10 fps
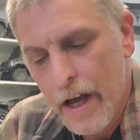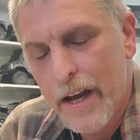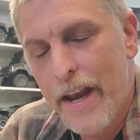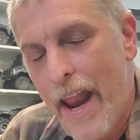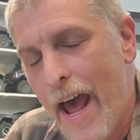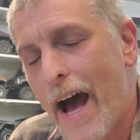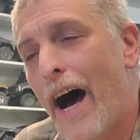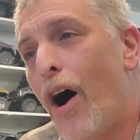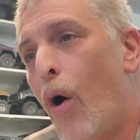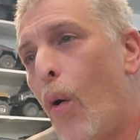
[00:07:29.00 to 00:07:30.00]

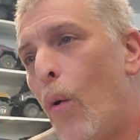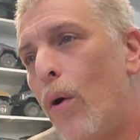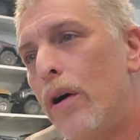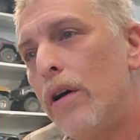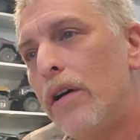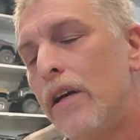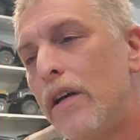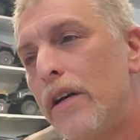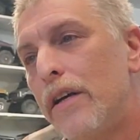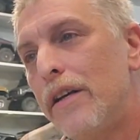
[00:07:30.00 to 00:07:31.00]
Now,
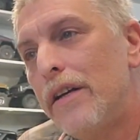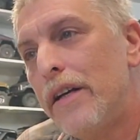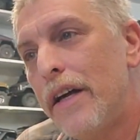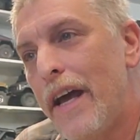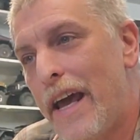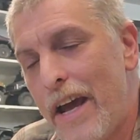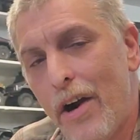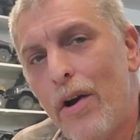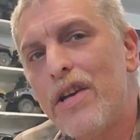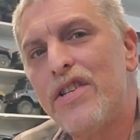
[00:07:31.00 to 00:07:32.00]

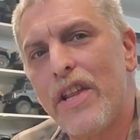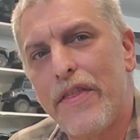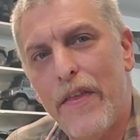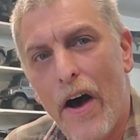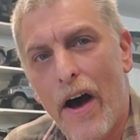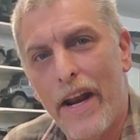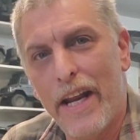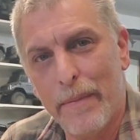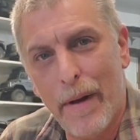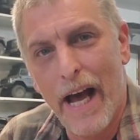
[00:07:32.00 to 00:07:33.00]
here is a thought
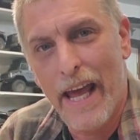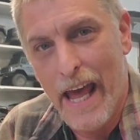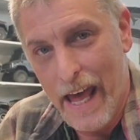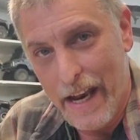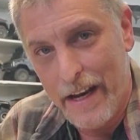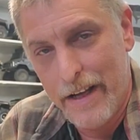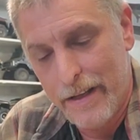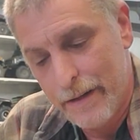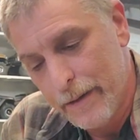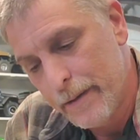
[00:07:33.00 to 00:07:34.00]
in my head.
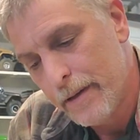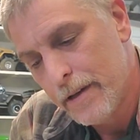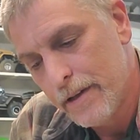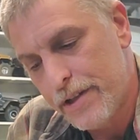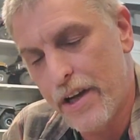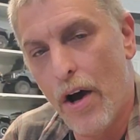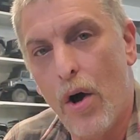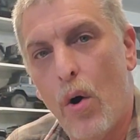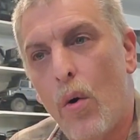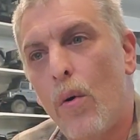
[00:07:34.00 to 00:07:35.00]

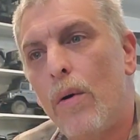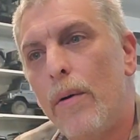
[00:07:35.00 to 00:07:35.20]
So,